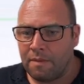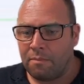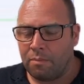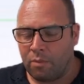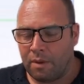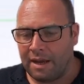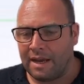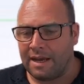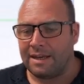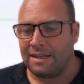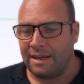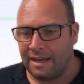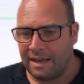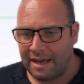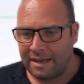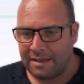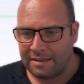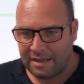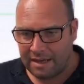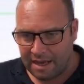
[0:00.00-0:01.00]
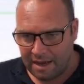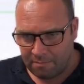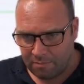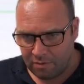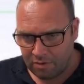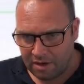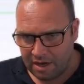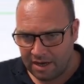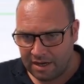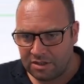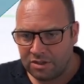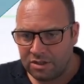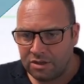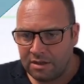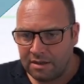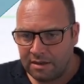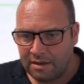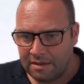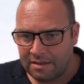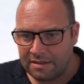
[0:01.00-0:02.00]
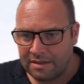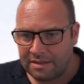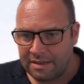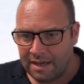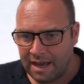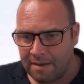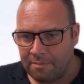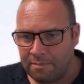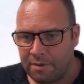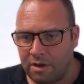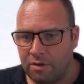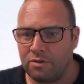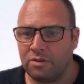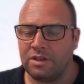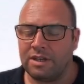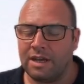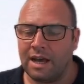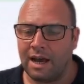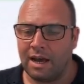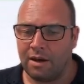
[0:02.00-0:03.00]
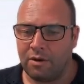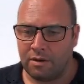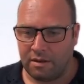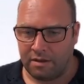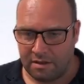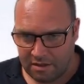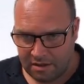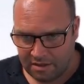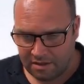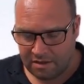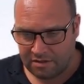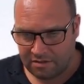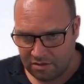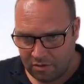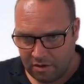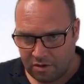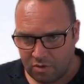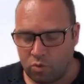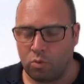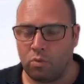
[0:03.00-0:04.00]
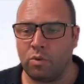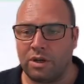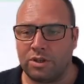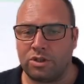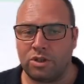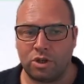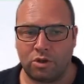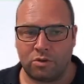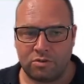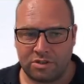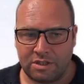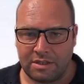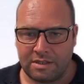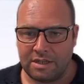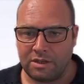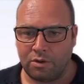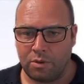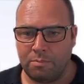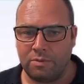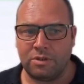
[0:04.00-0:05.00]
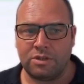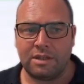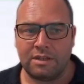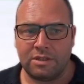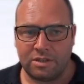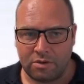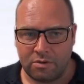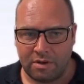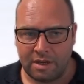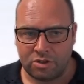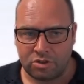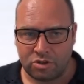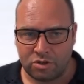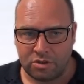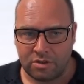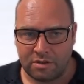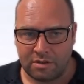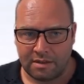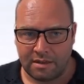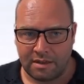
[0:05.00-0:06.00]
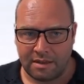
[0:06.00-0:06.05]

When I select the upper edge, the tab goes down, so it always goes in the opposite direction.